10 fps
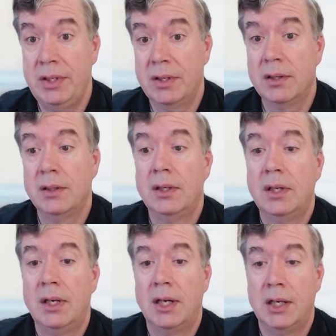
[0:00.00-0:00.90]
here,
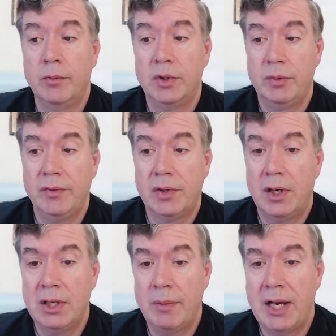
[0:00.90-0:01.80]
which we've
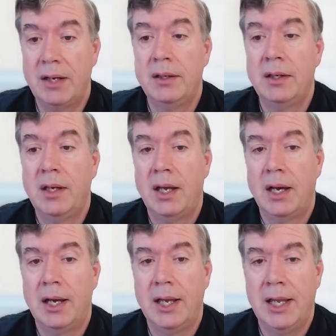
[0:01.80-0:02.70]
talked about,
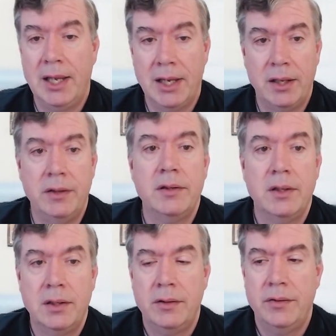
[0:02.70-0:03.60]
and
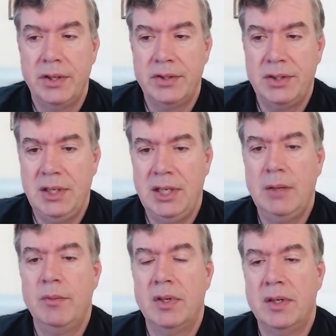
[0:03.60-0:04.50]
this
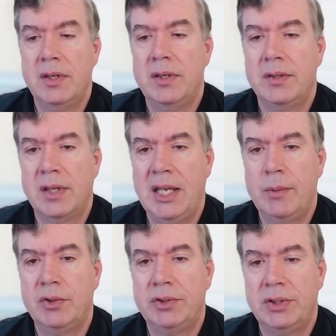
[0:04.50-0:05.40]
team is
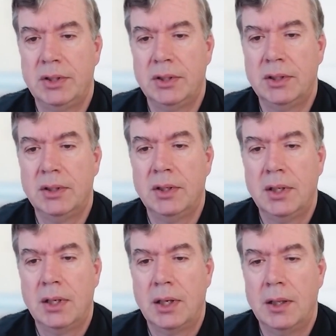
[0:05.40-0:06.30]
able to
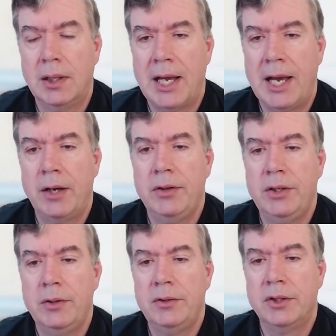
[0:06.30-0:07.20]
allow
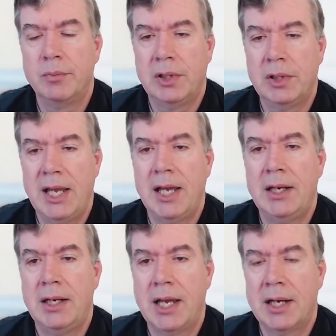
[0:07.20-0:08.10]
you to
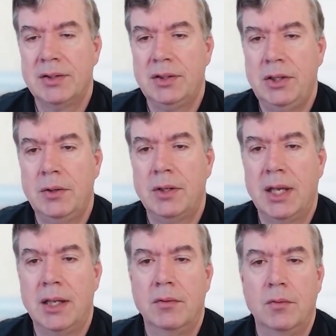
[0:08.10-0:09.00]
plan and execute
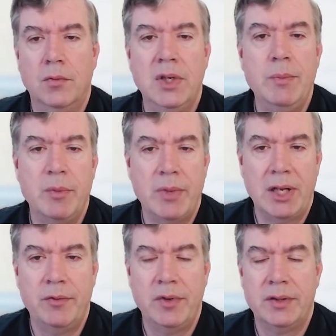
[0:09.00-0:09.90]
and reap the
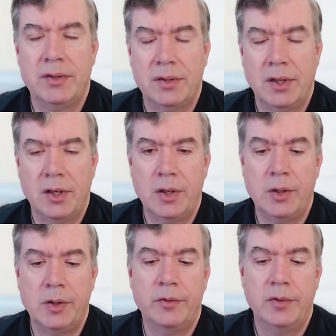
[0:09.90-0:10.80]
benefits
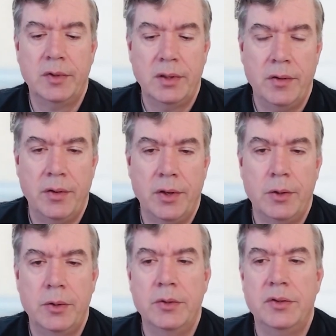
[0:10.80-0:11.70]
of
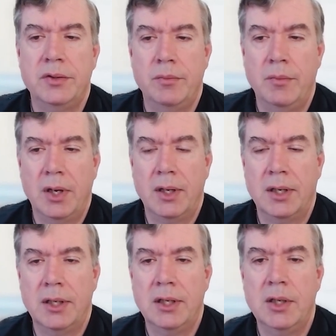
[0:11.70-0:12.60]
those
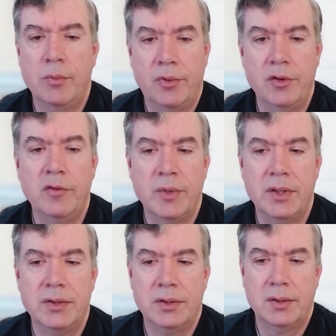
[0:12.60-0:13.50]

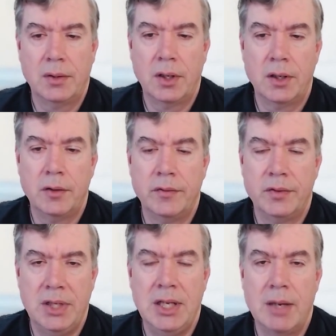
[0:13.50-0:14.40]
improvements of
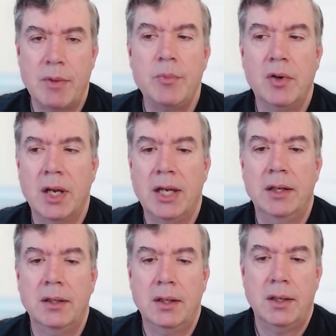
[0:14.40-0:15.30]
TDM upgrade